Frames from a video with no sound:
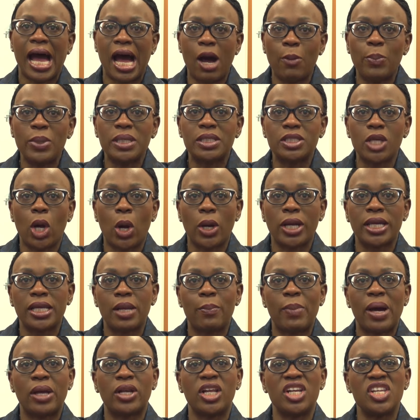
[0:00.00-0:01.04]
I'll be talking
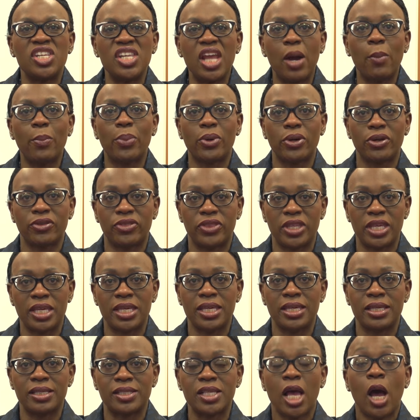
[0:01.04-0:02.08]
about a number of
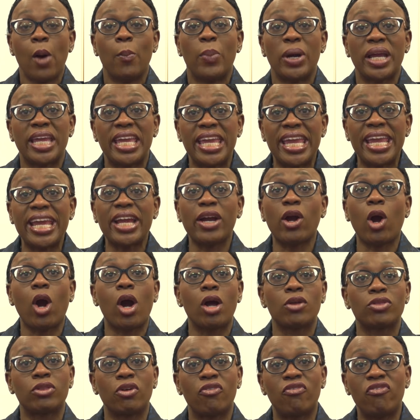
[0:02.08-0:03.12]
things, but here
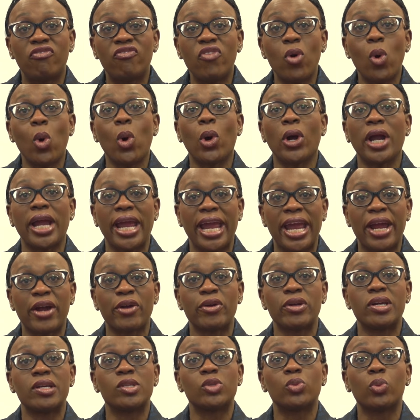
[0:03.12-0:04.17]
are the four
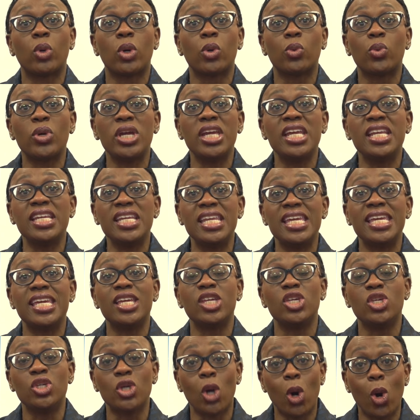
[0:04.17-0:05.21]
areas where we
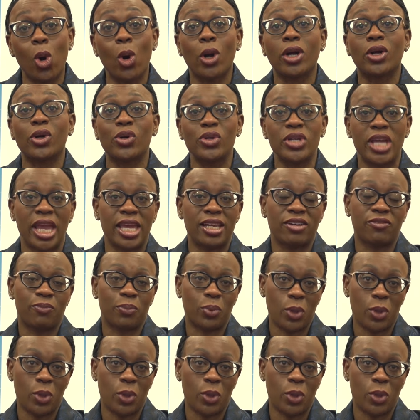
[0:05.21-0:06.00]
need your creative